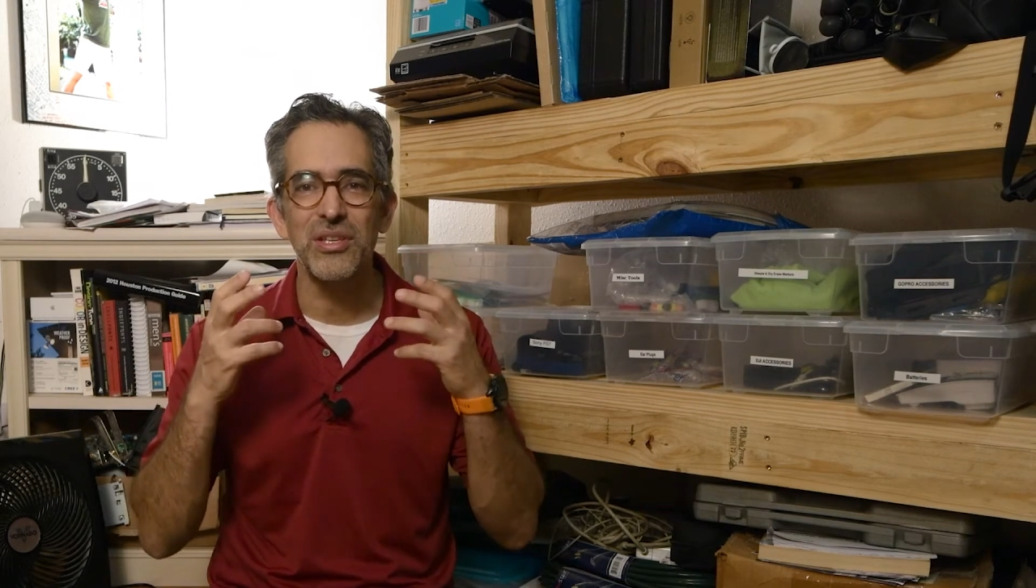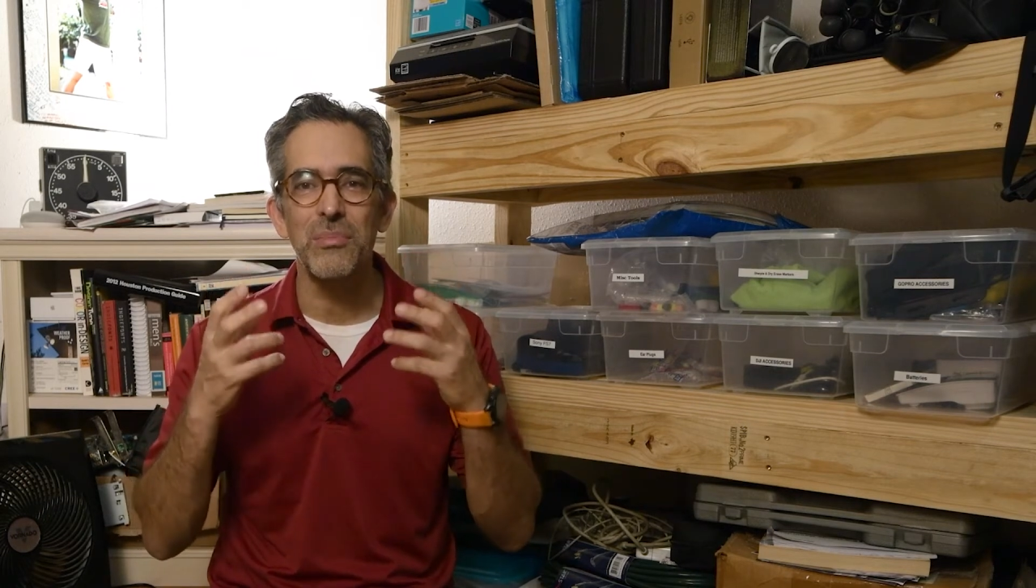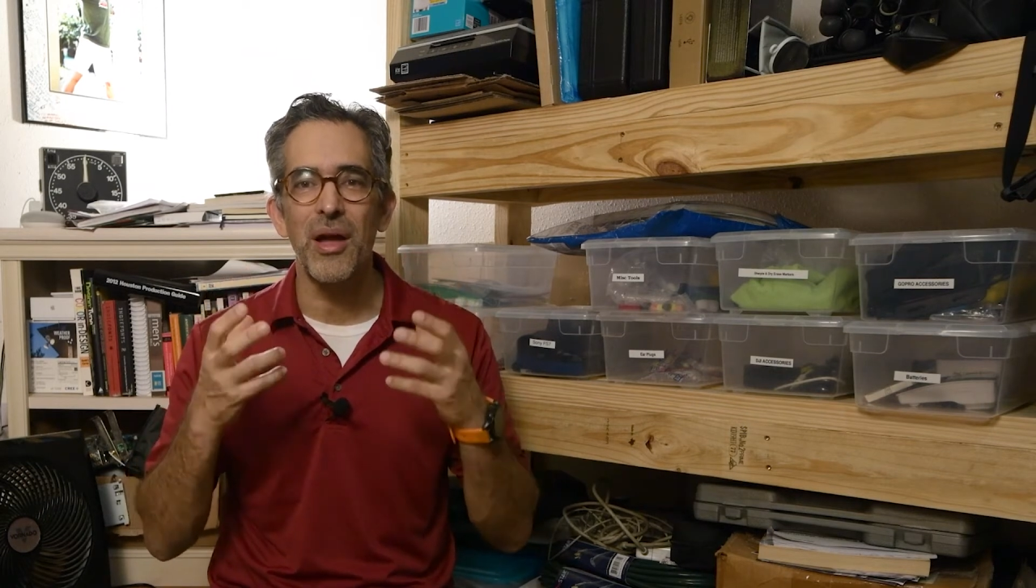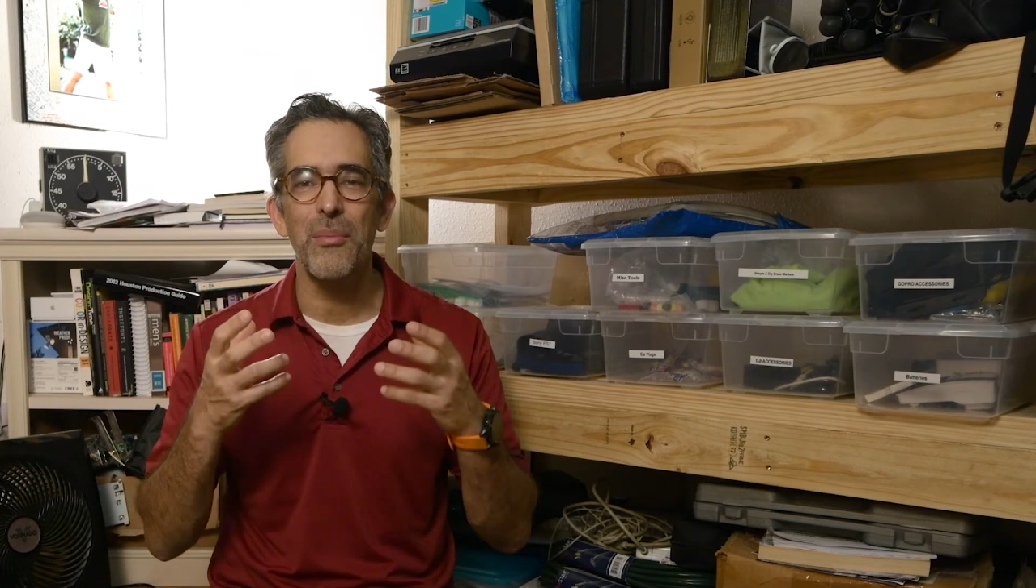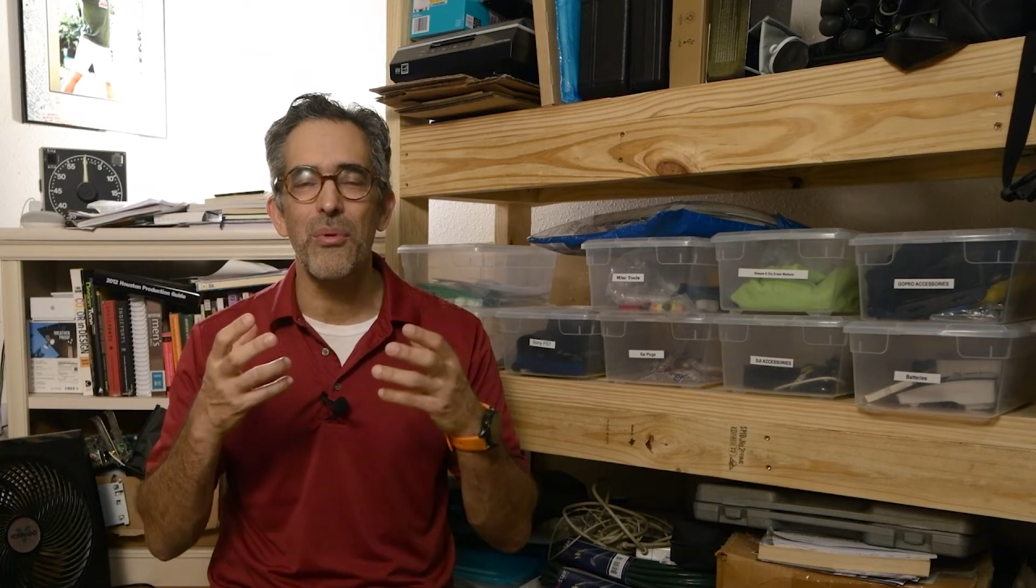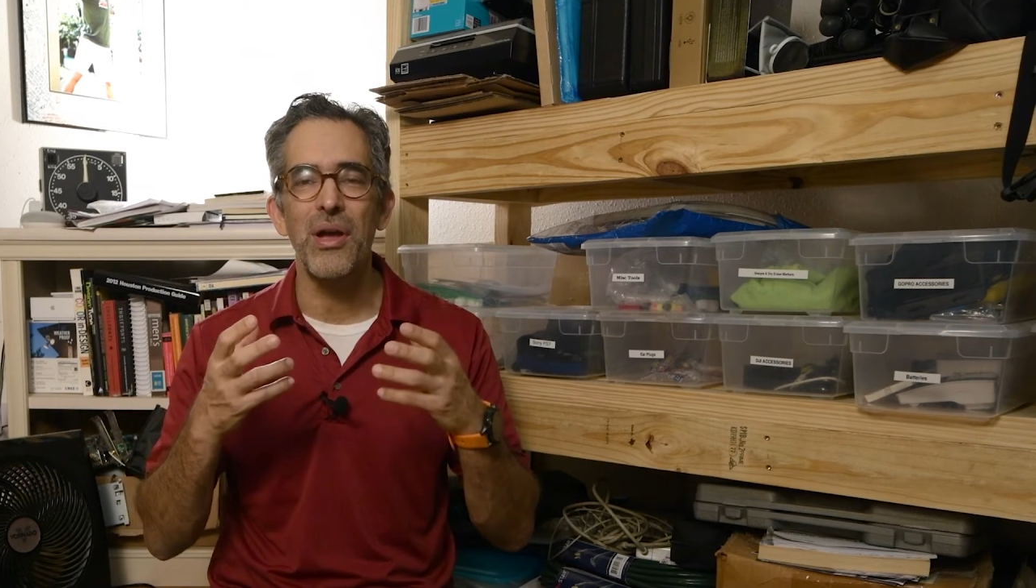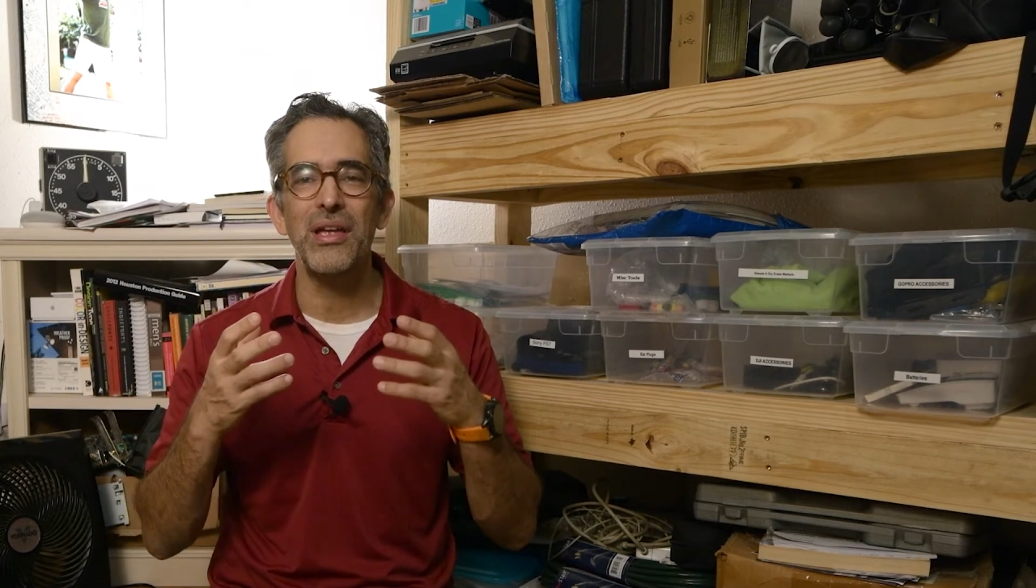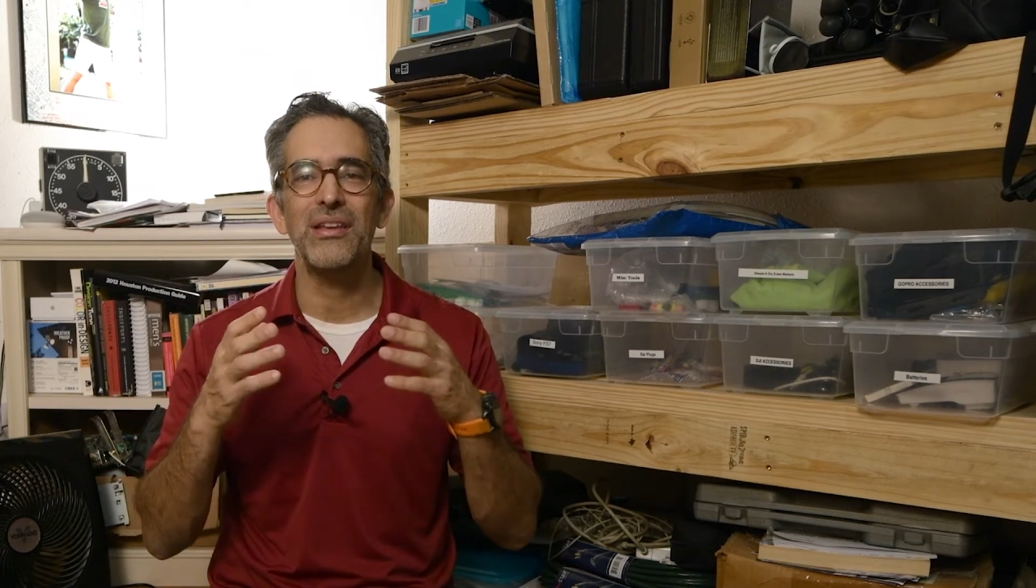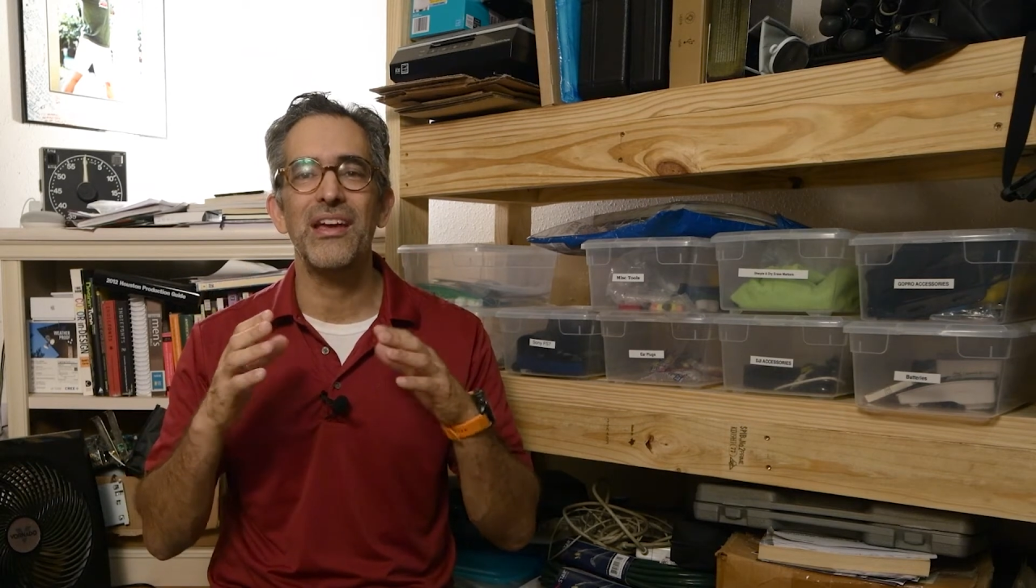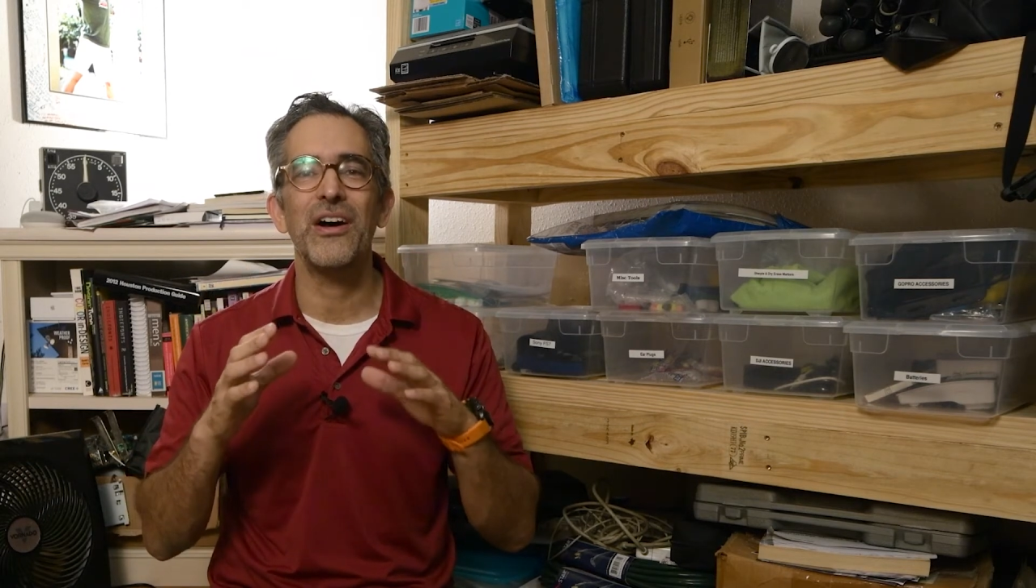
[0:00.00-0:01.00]
in my
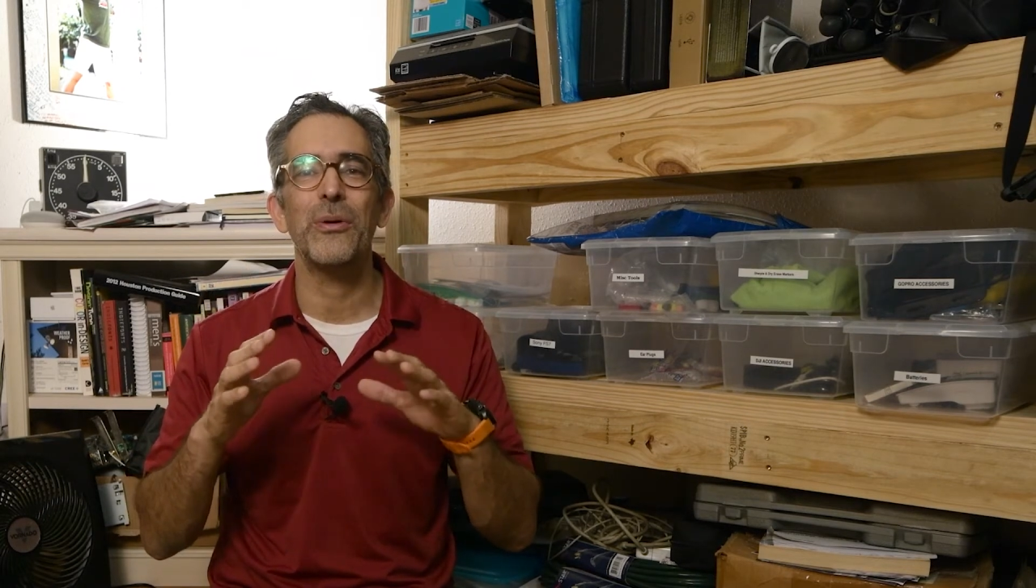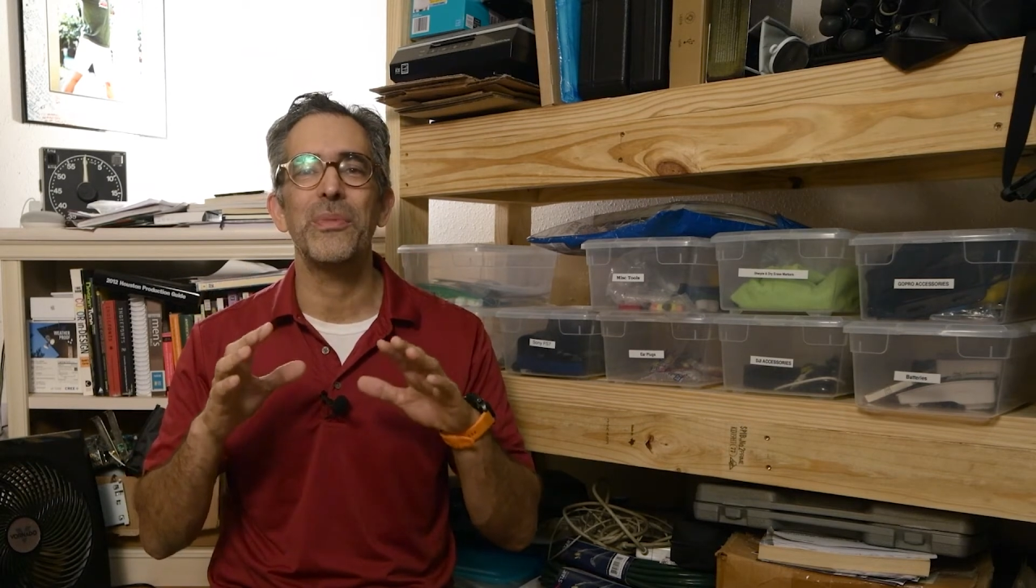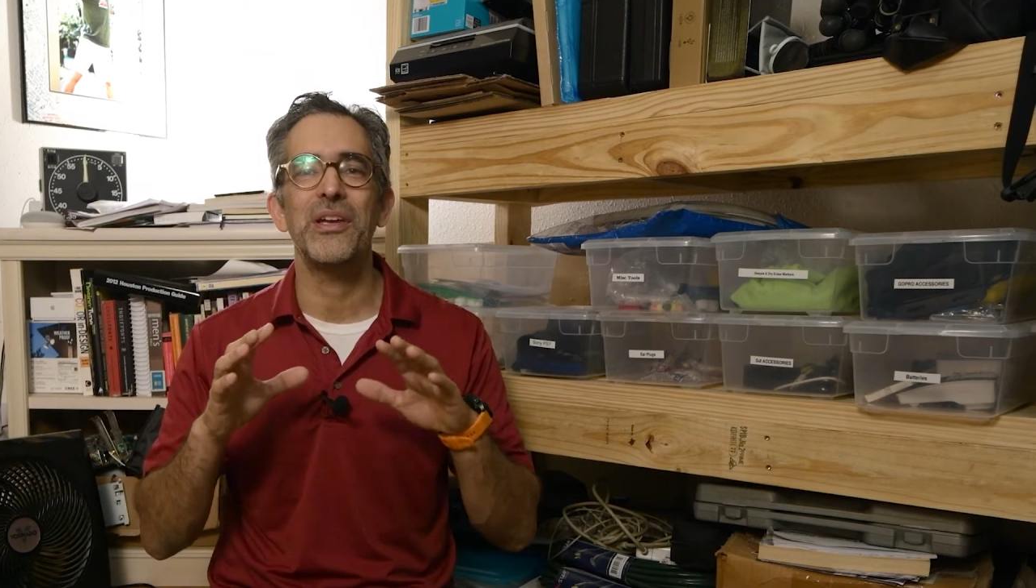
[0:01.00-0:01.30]
brain to help